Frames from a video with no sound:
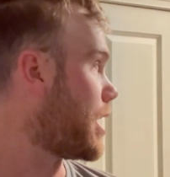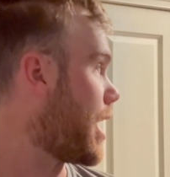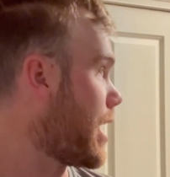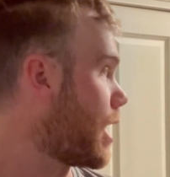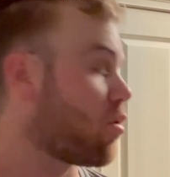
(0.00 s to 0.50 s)

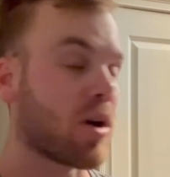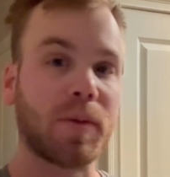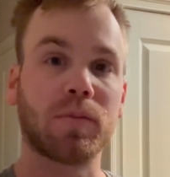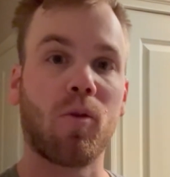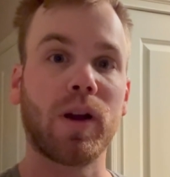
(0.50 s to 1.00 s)
And I woke up
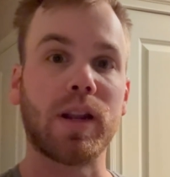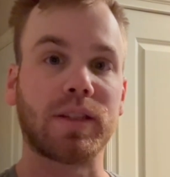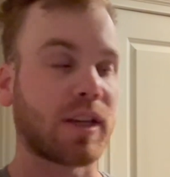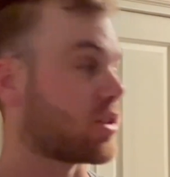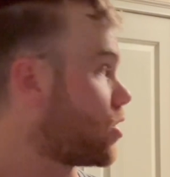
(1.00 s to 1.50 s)
this morning at
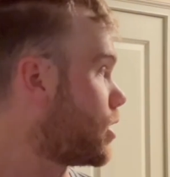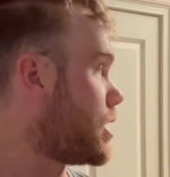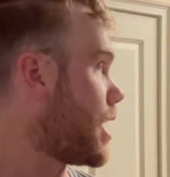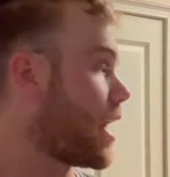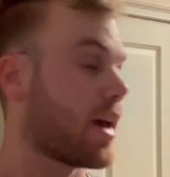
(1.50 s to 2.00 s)

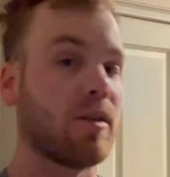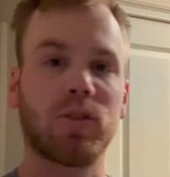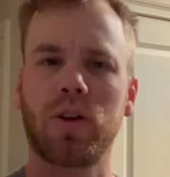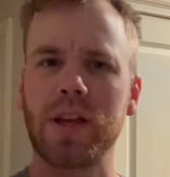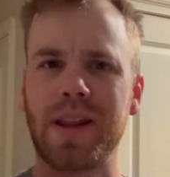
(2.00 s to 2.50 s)
6:30 and it was
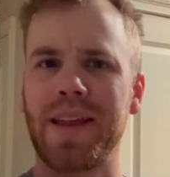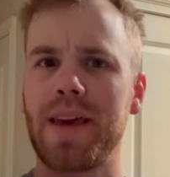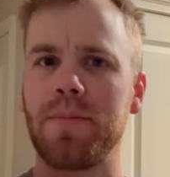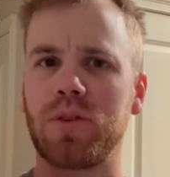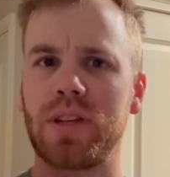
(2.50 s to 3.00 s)
already at
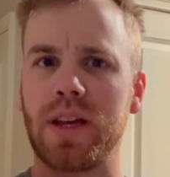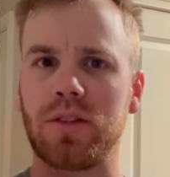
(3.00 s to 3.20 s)
98%.